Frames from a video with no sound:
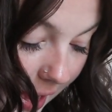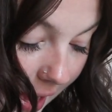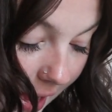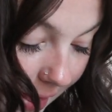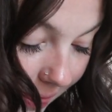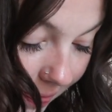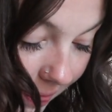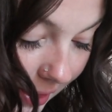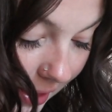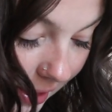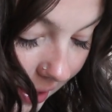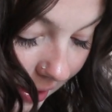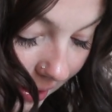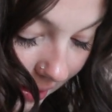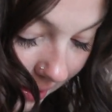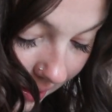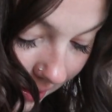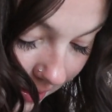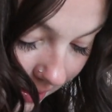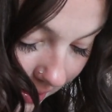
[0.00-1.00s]
And
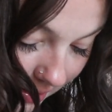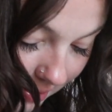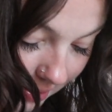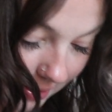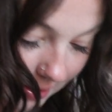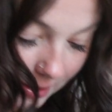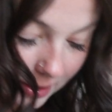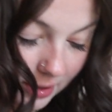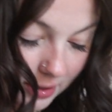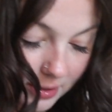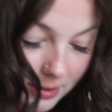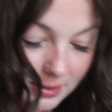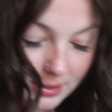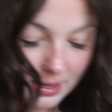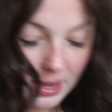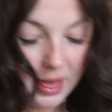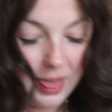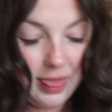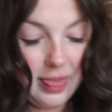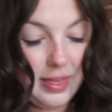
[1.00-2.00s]
then there's
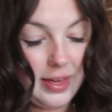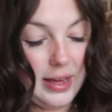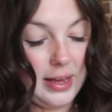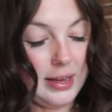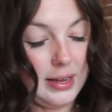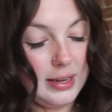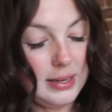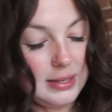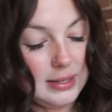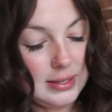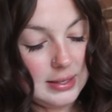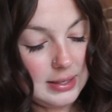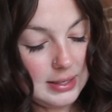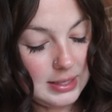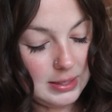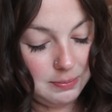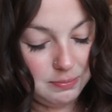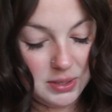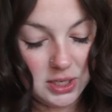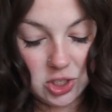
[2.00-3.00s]

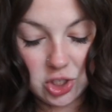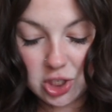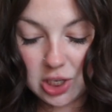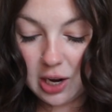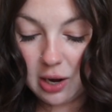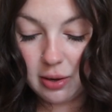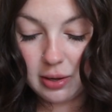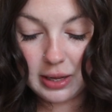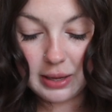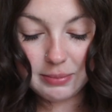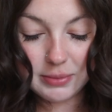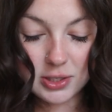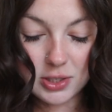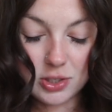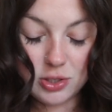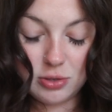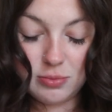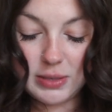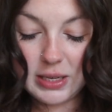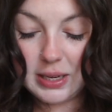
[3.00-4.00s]
this beach towel, I'm
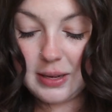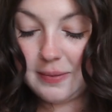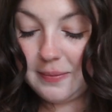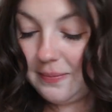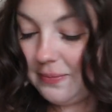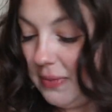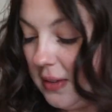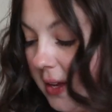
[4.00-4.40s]
assuming.